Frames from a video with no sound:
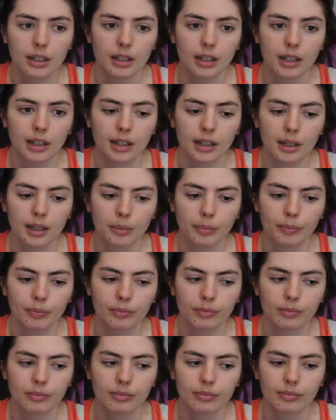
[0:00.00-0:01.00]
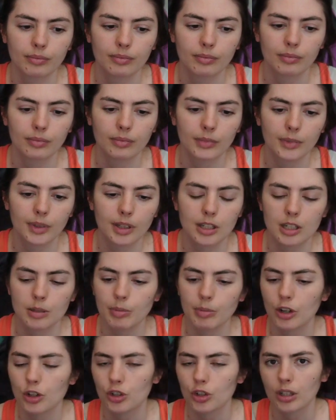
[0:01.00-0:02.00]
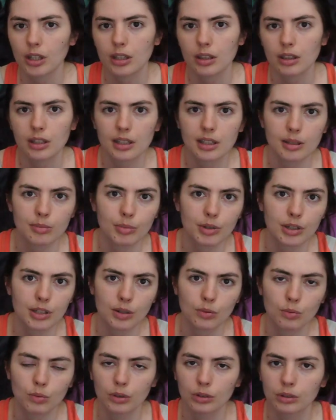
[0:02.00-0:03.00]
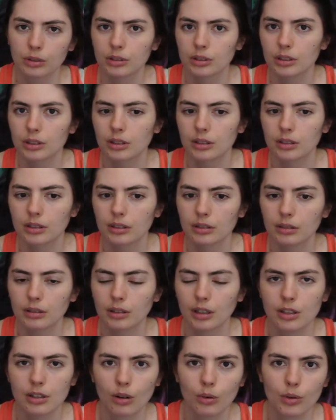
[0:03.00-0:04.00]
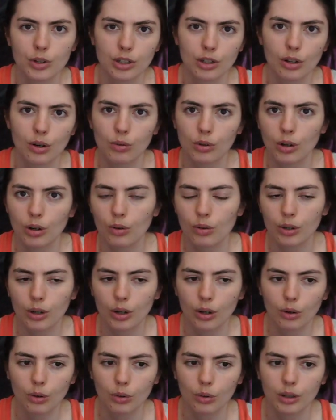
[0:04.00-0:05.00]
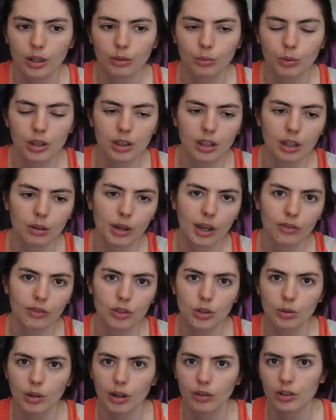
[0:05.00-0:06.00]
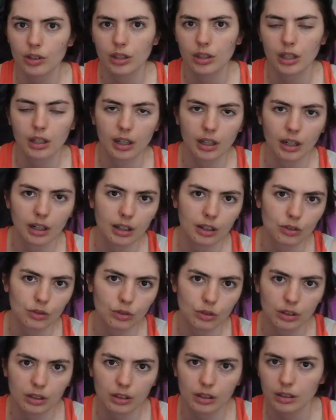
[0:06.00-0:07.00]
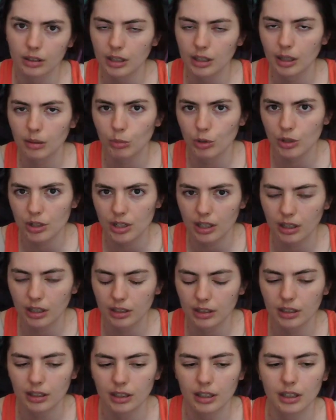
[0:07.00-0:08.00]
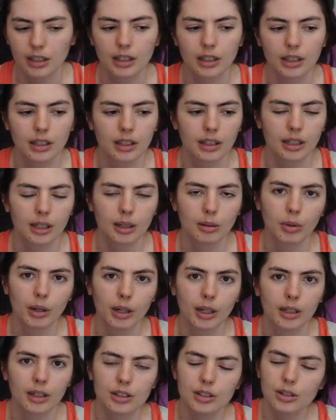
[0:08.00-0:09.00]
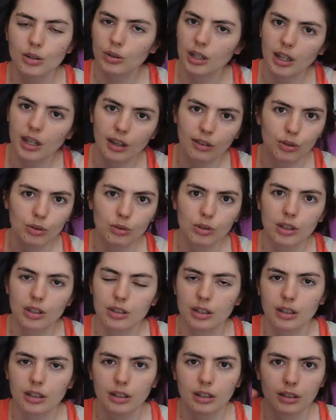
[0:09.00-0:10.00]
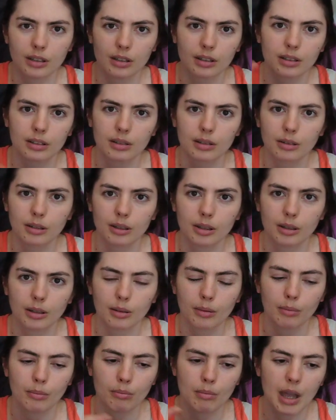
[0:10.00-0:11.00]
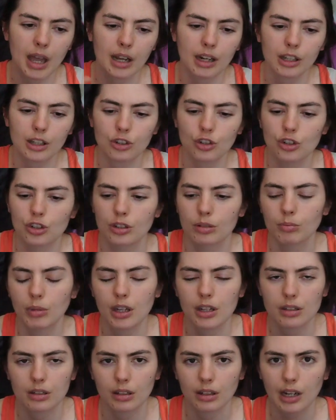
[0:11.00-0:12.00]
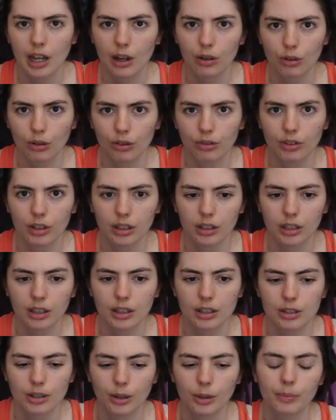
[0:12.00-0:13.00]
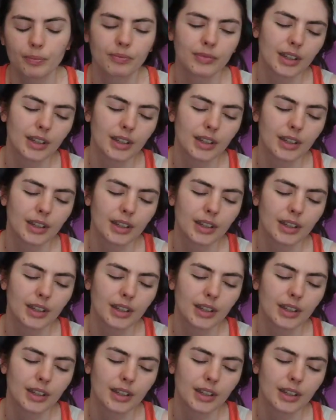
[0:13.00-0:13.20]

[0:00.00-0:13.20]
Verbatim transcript: because um, especially in this busy world it's always go go go and we think we have to do everything at 110% percent mm-hmm. but it's okay if you need to manage based on how you're feeling so